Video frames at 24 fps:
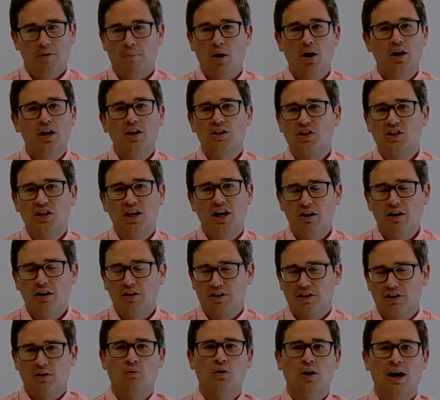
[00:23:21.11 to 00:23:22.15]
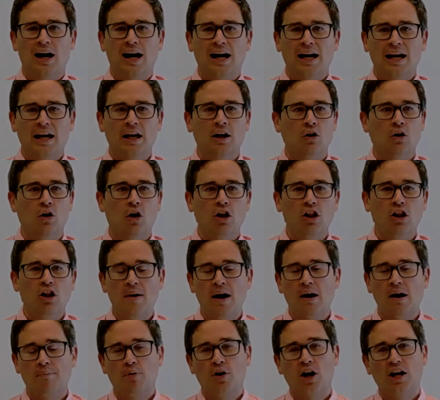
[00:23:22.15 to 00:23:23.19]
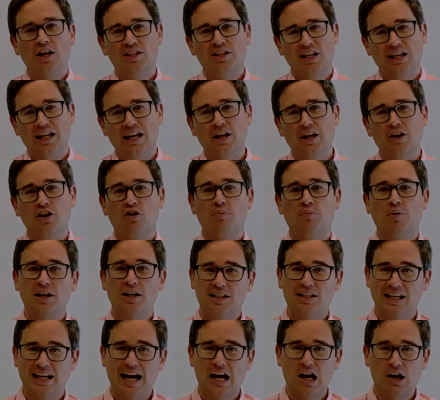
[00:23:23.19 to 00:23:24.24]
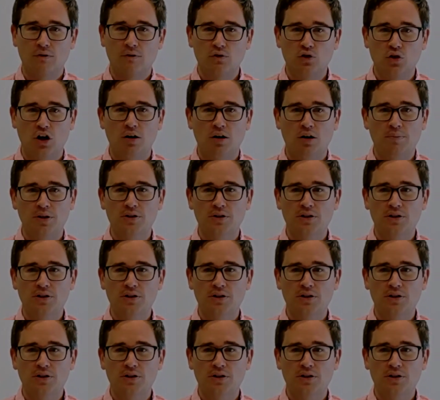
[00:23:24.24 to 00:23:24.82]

market scenarios that we're eyeing are all about pricing in or pricing out of Trump.